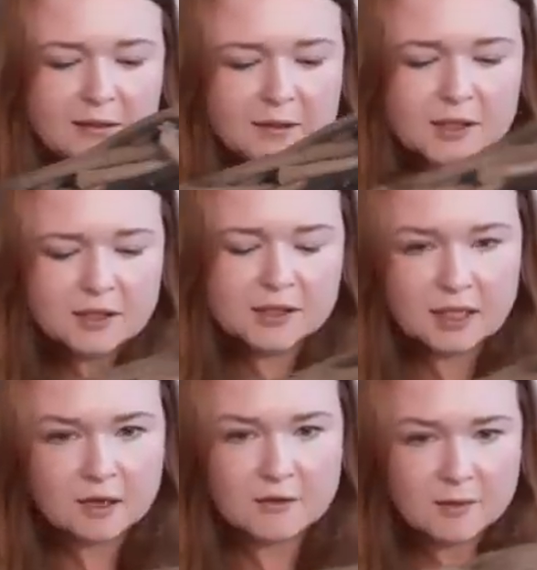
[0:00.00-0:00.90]
Just shake it
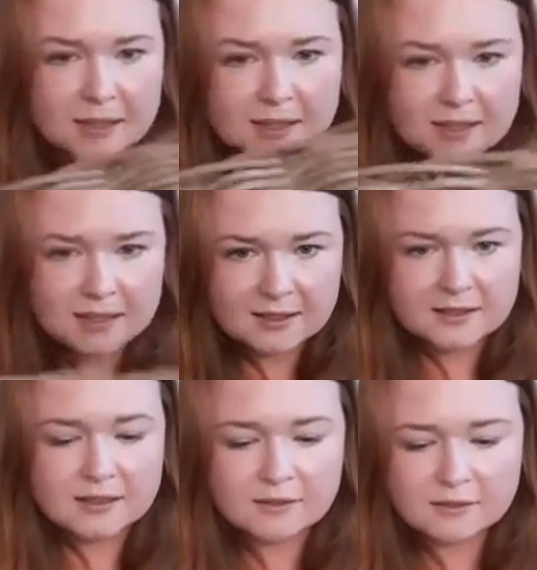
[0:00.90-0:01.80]
off the rest.
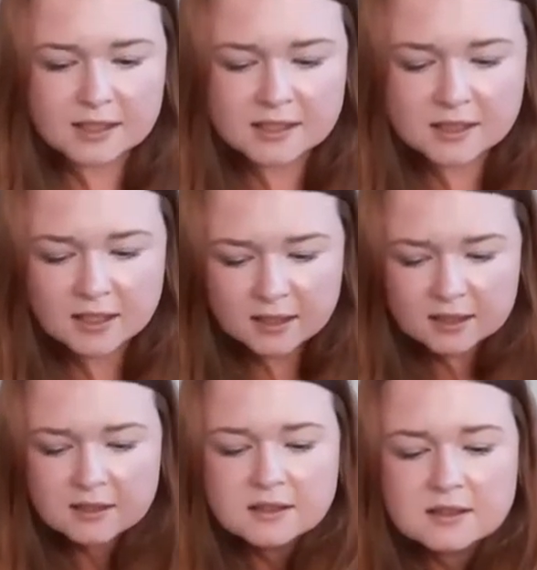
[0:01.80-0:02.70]
Right,
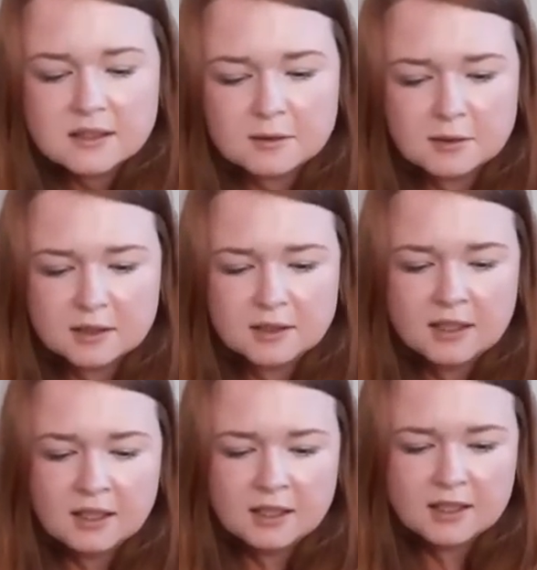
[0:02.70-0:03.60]
so
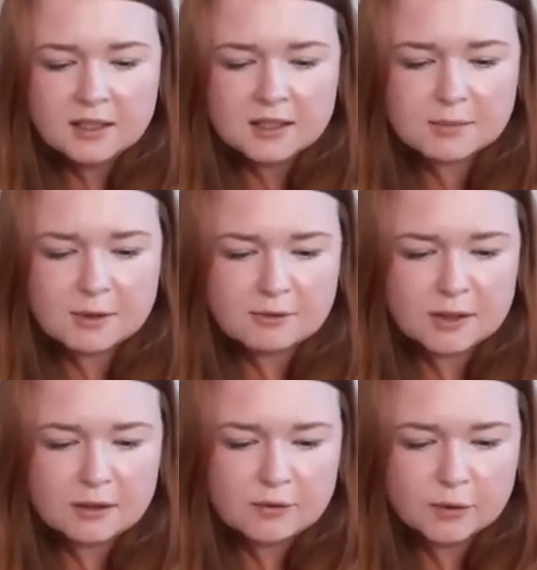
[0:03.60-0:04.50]
here is my
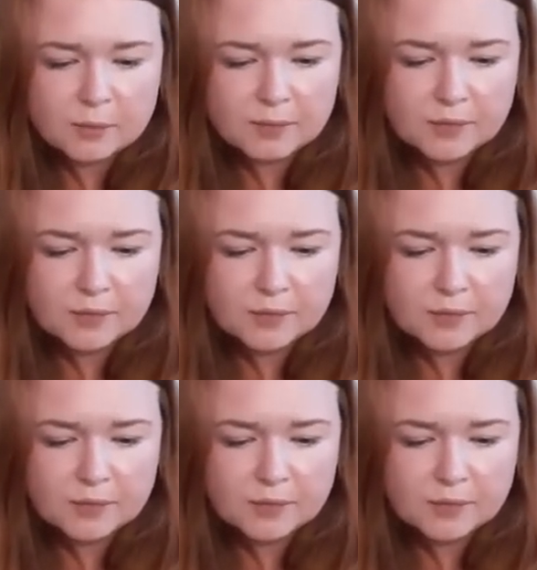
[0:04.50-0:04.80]
wreath form.